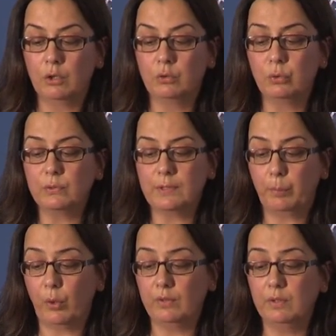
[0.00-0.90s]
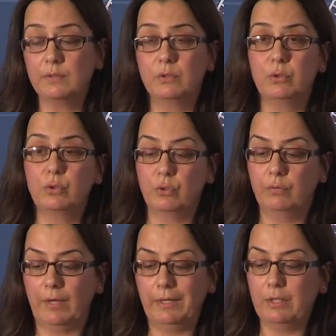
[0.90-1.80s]
do support the institution
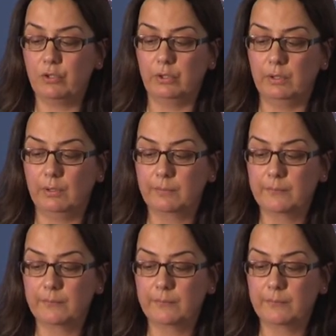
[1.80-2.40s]
financially.